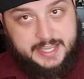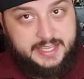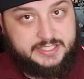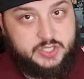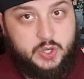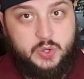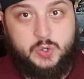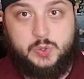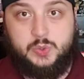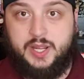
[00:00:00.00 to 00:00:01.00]

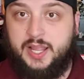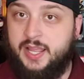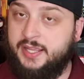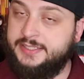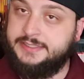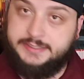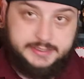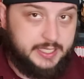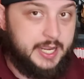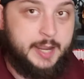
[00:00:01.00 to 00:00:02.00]
So,
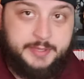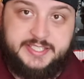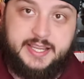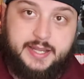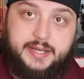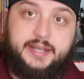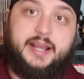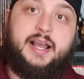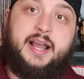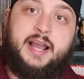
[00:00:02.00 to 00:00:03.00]
I'm excited.
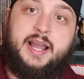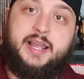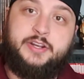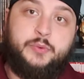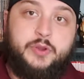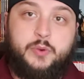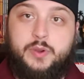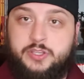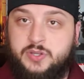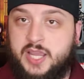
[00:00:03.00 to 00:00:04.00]
I don't know
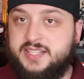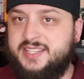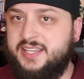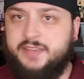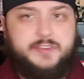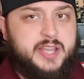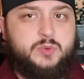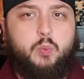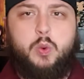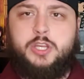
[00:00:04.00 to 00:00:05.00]
what you guys think. In fact,
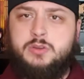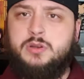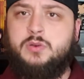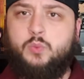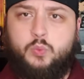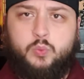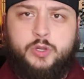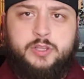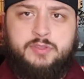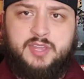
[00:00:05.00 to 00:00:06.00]
what do What
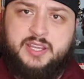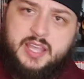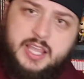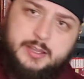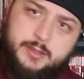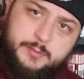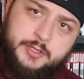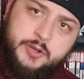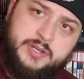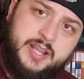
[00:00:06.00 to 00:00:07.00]
do you think? Let me
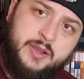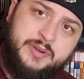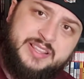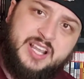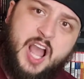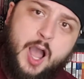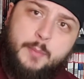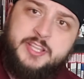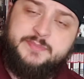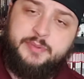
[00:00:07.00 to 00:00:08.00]
know down in the
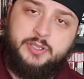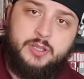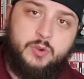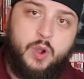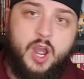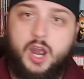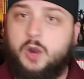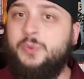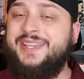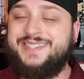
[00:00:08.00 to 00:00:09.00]
comments below.
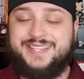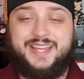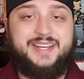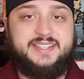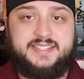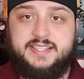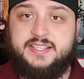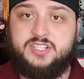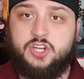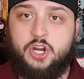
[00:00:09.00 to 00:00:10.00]
Are we excited to see
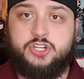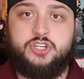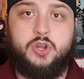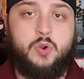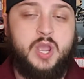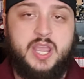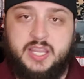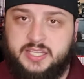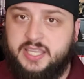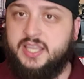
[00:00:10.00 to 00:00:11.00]
ScarJo
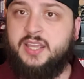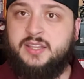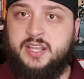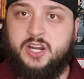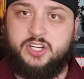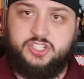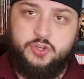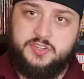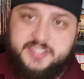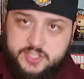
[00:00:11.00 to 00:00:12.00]
get in there and
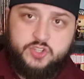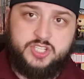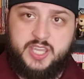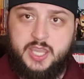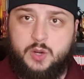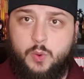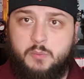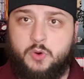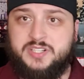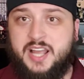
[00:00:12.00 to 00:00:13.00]
do a scissors kick one
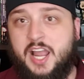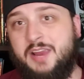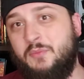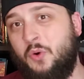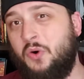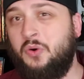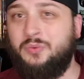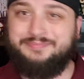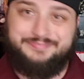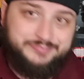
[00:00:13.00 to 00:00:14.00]
more time,
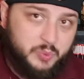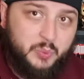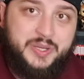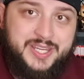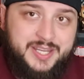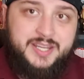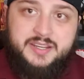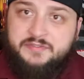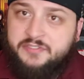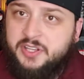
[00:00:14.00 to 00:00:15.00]
or
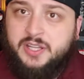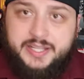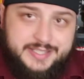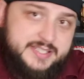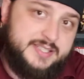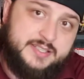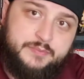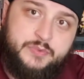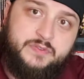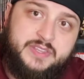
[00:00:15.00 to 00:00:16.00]
we feel like this is a
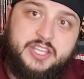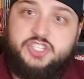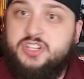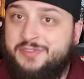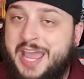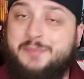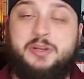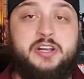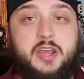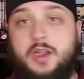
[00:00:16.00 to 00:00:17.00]
movie that should have
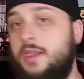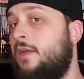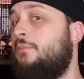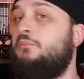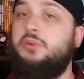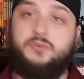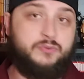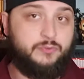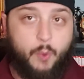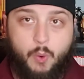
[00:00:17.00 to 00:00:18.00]
happened
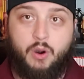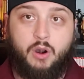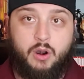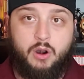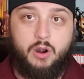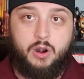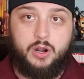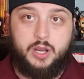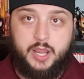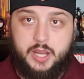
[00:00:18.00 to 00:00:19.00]
before
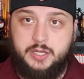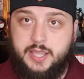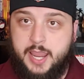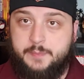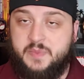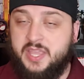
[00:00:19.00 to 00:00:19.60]
Endgame?